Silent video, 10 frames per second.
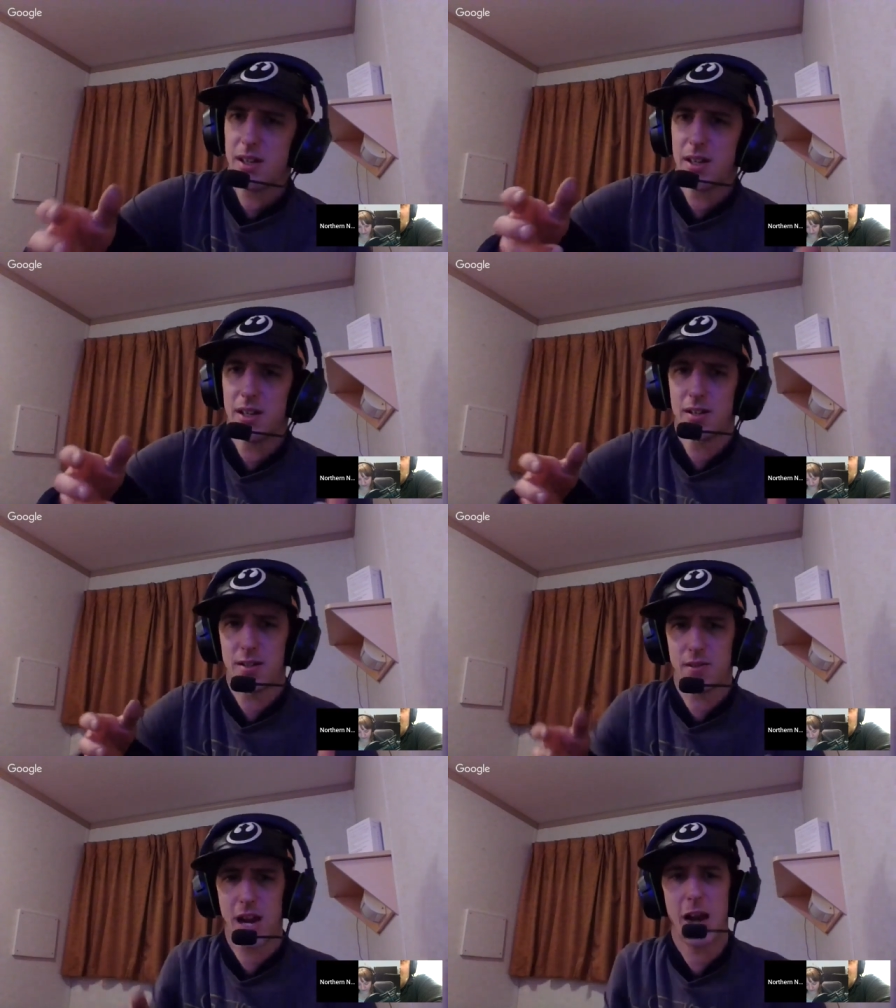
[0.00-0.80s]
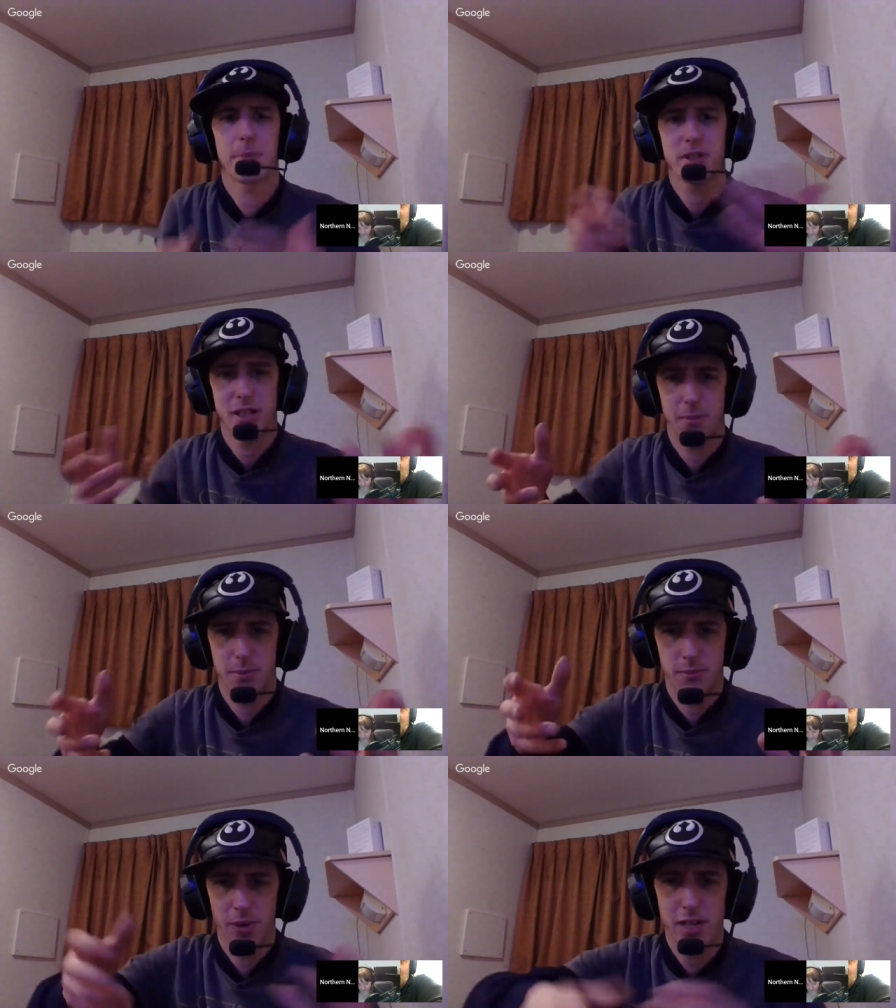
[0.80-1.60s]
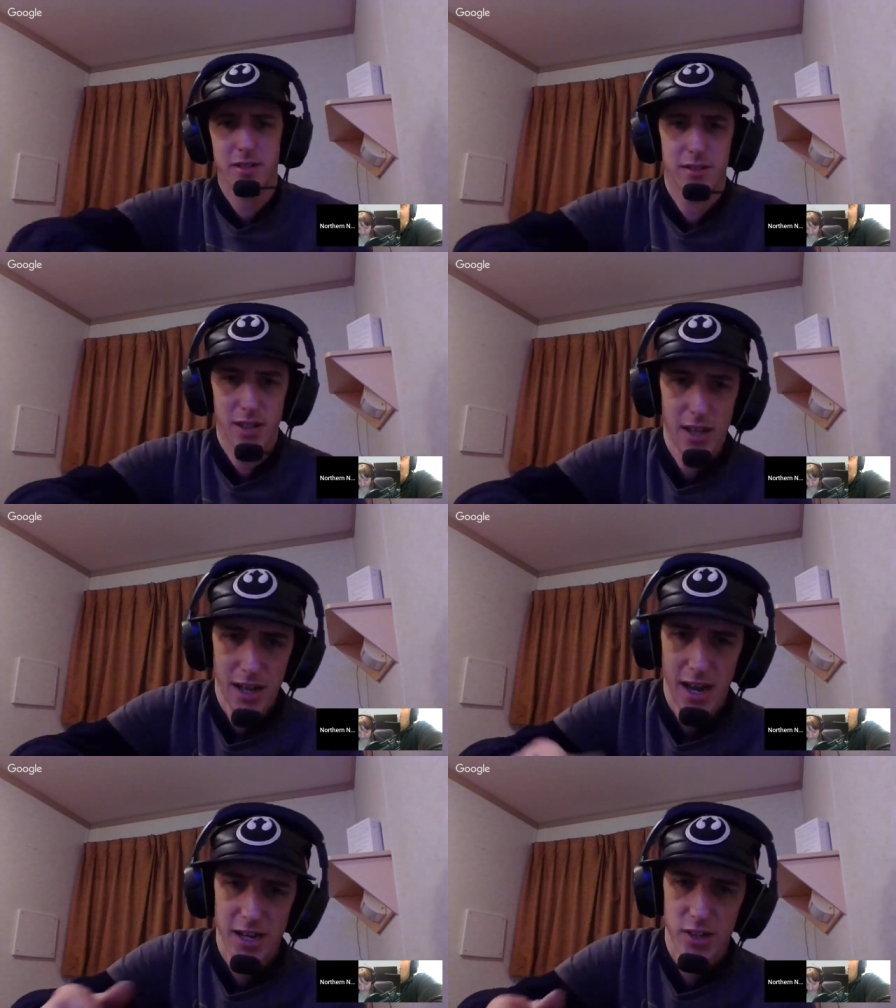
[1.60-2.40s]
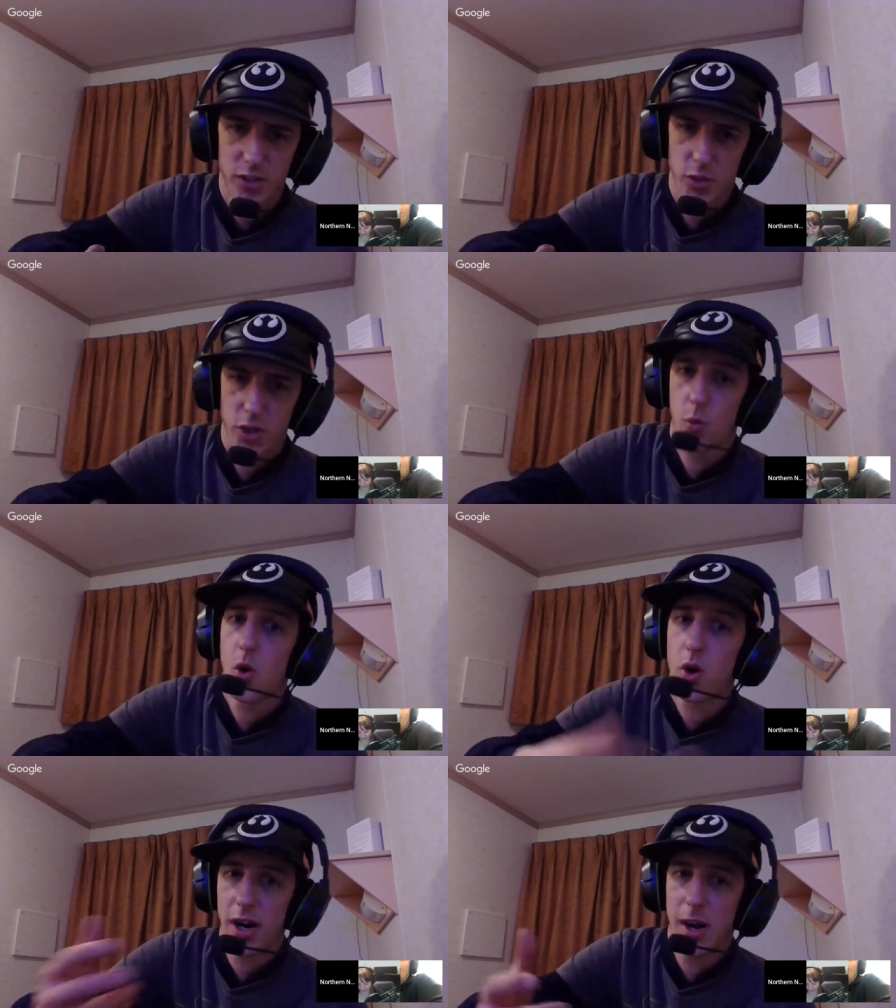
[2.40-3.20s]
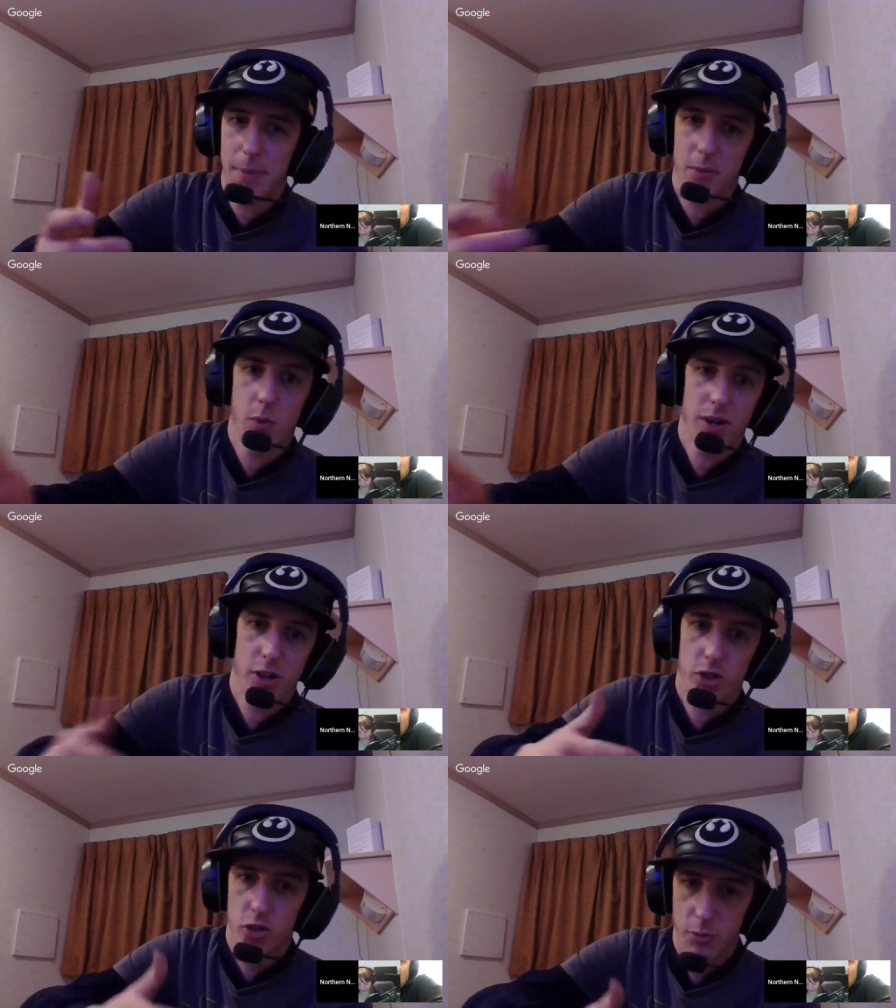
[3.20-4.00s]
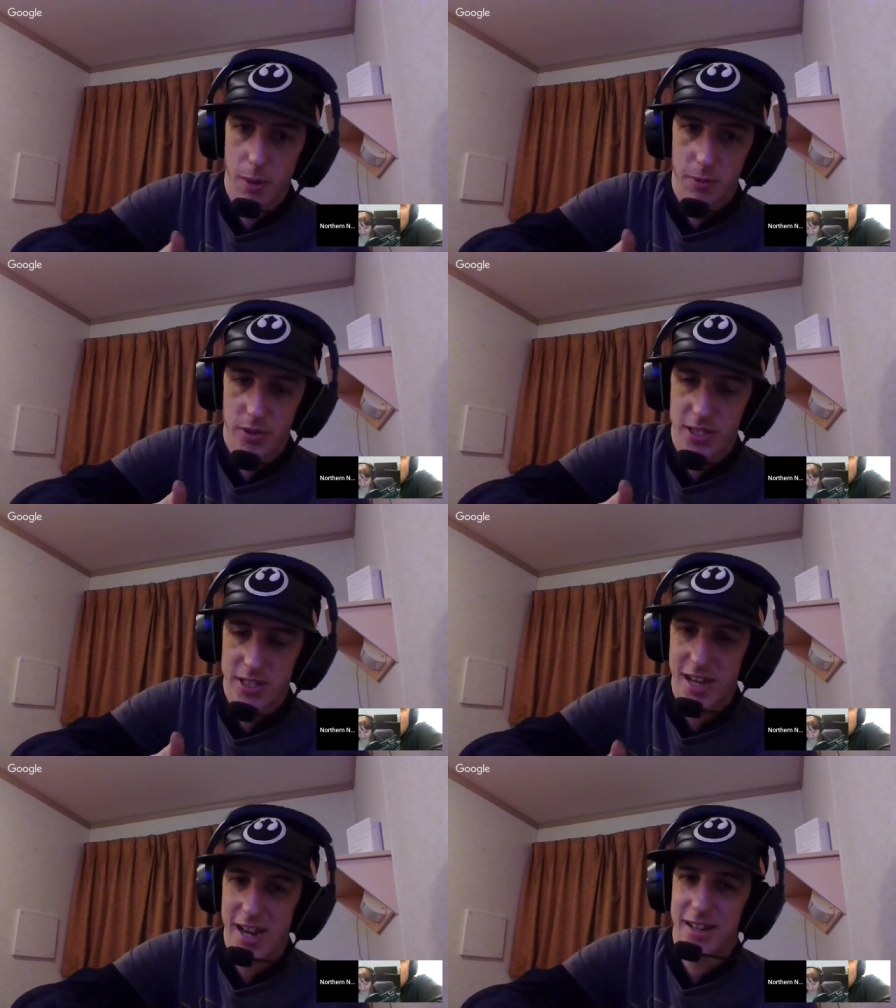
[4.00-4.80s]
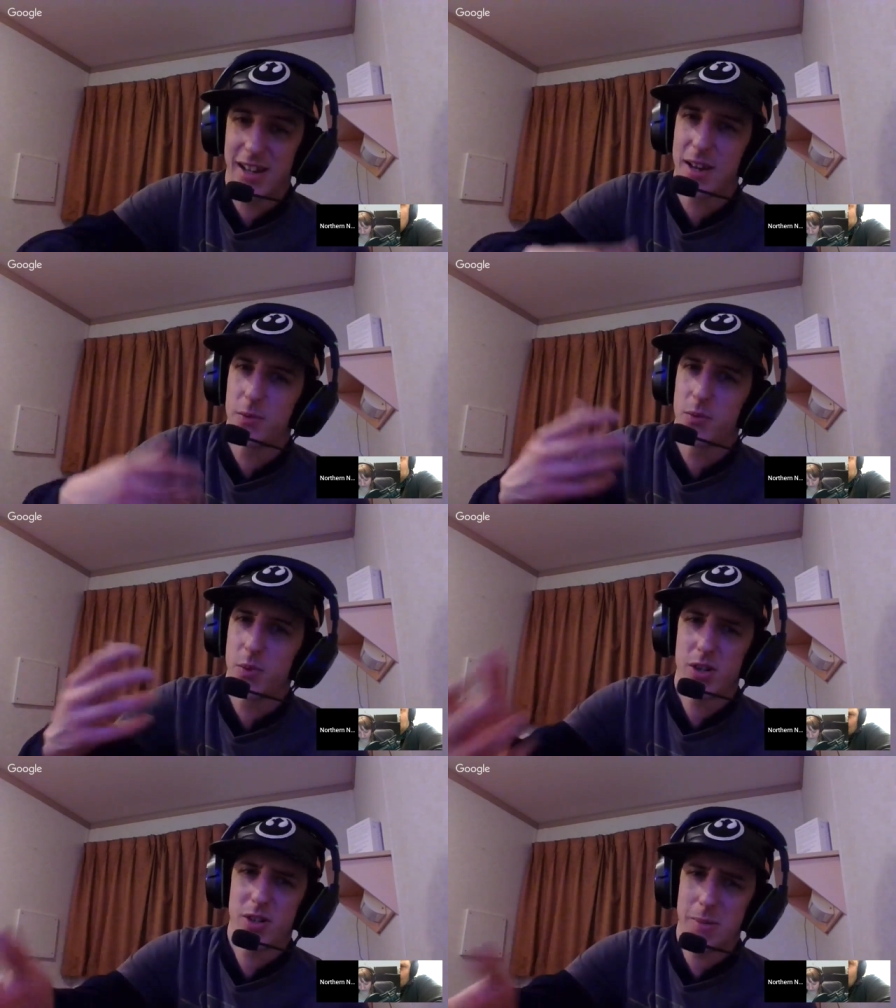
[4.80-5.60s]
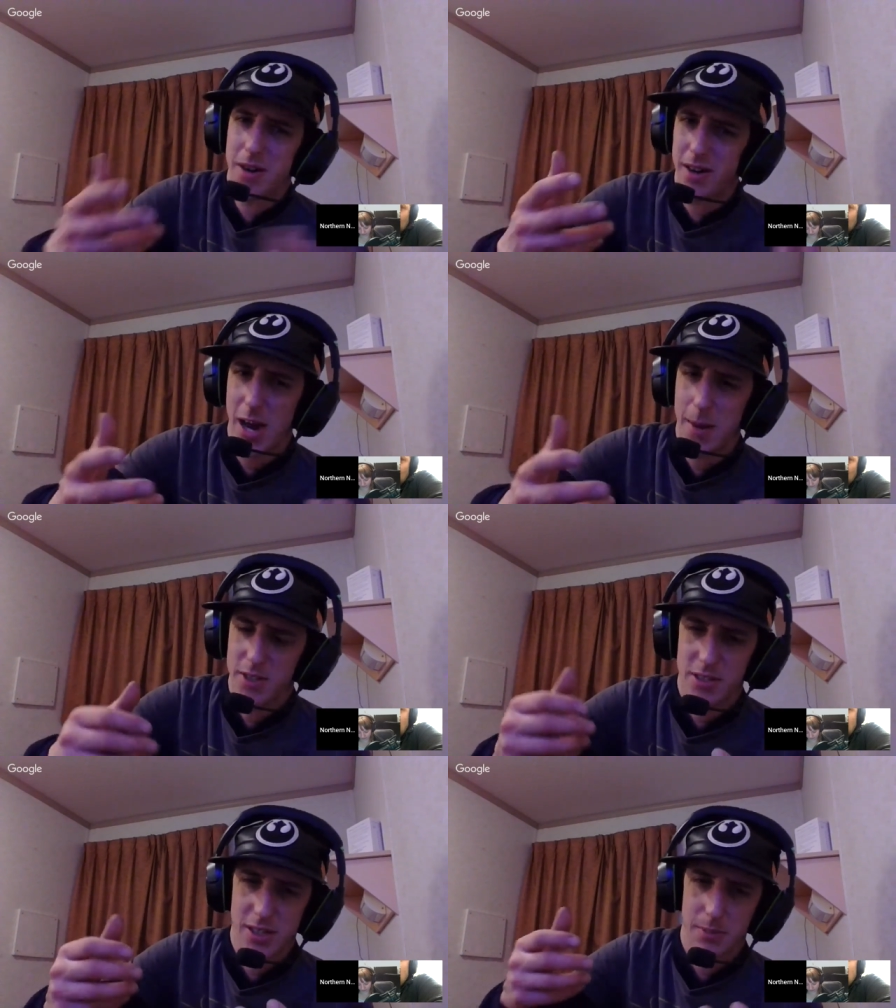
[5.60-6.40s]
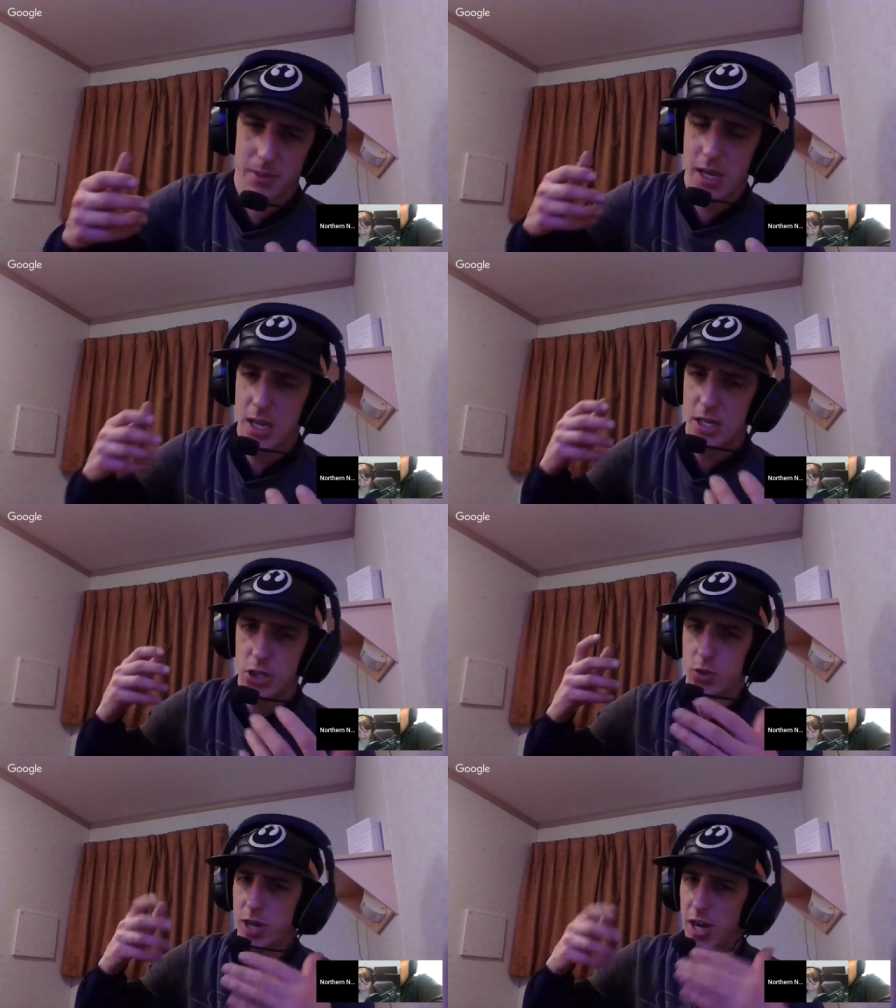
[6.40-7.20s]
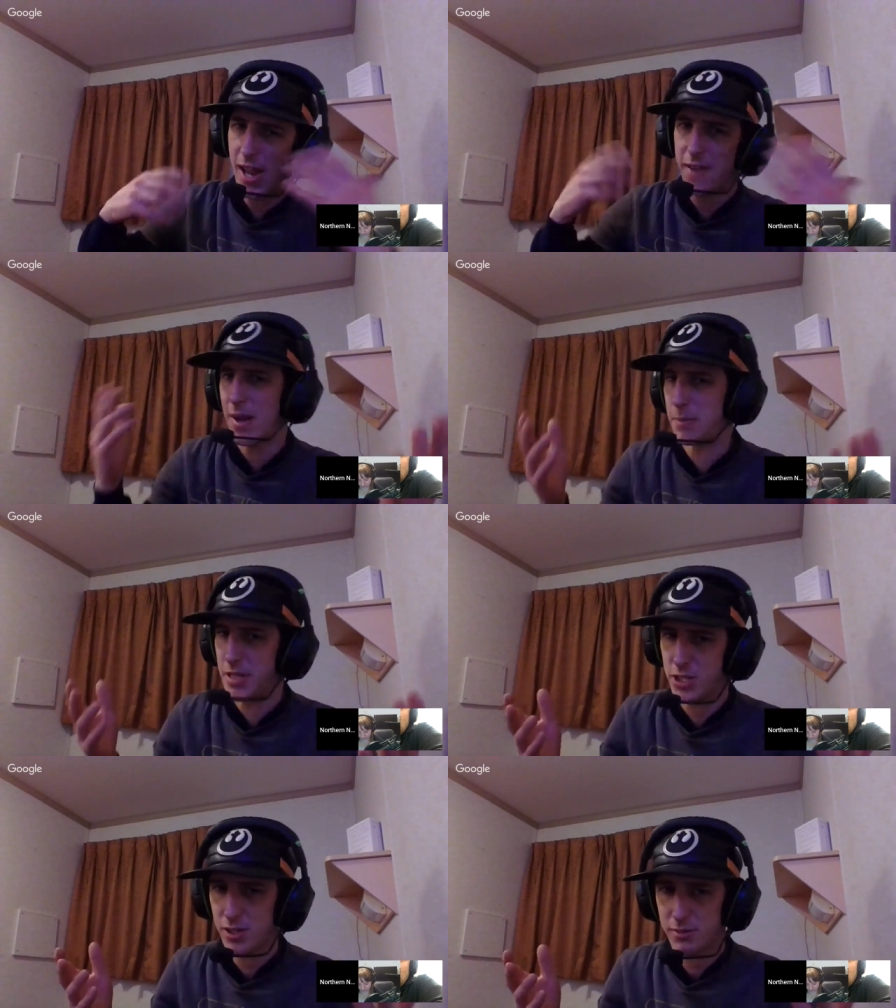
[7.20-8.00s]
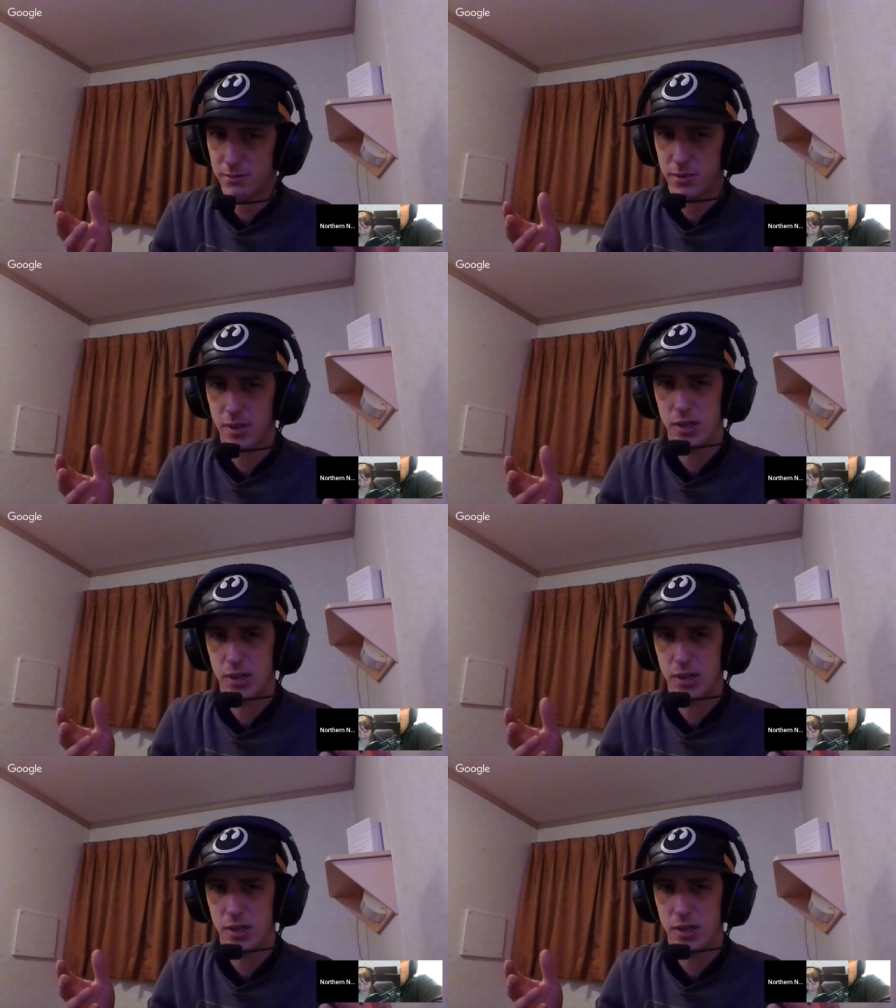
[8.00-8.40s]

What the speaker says: hypersleep, right? And you're woken up, and one of your crew members is dead. And when you come out of hypersleep, you kind of have amnesia.